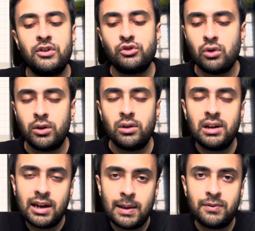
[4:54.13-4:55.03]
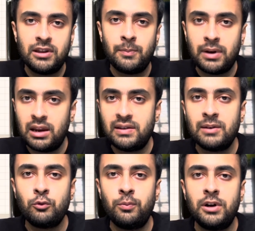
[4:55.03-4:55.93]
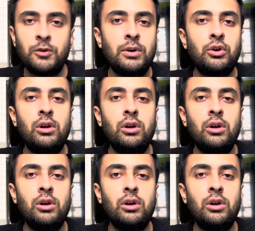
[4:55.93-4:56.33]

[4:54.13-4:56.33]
which not only helps in the ballistic movements but